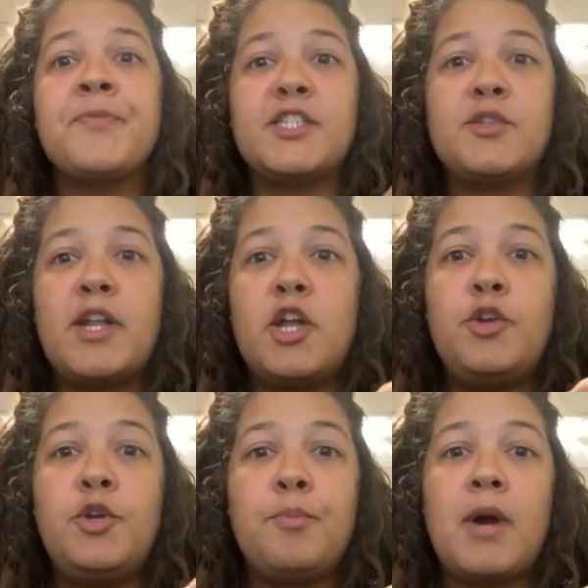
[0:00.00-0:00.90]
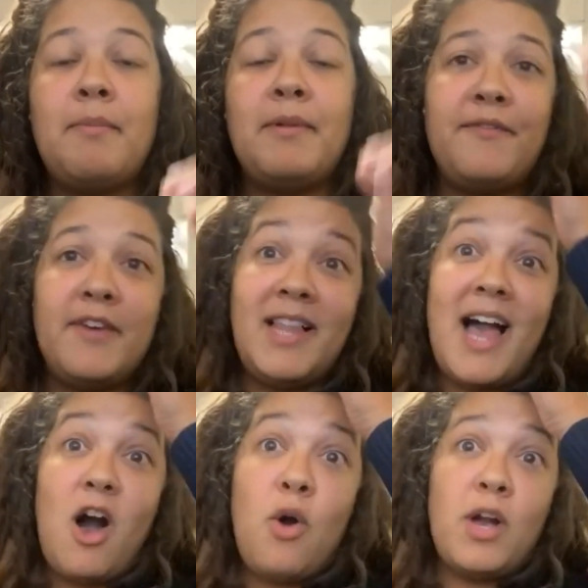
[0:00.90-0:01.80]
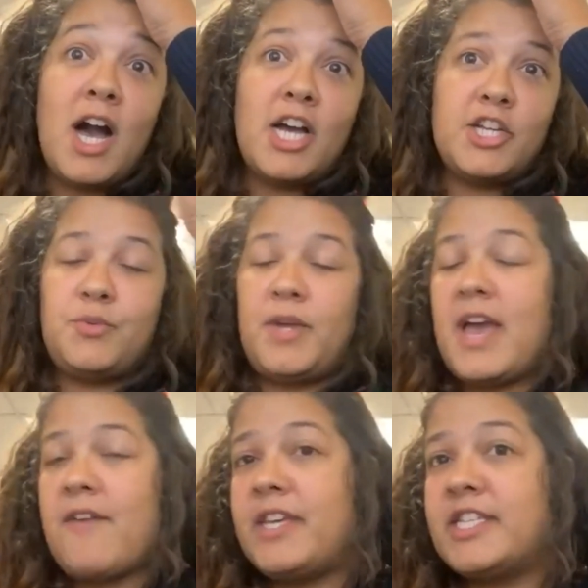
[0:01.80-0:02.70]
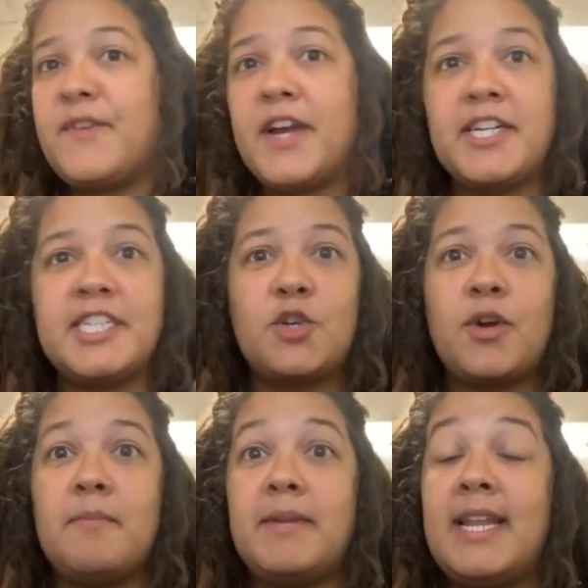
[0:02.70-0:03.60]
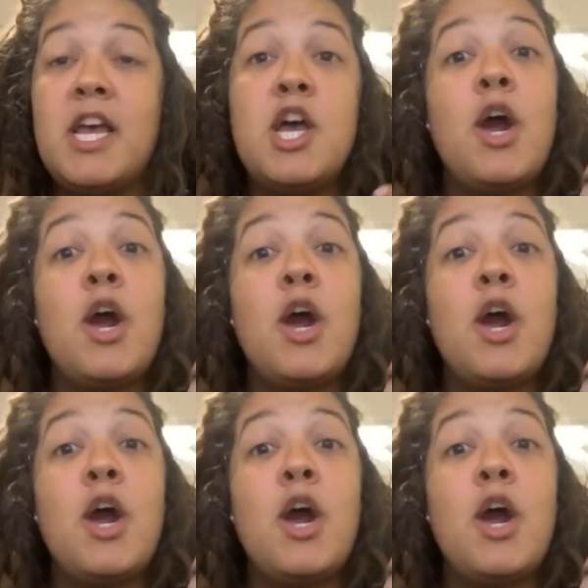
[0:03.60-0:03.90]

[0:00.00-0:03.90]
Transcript: So I know you probably feel like, oh gosh, we have it's very scripted.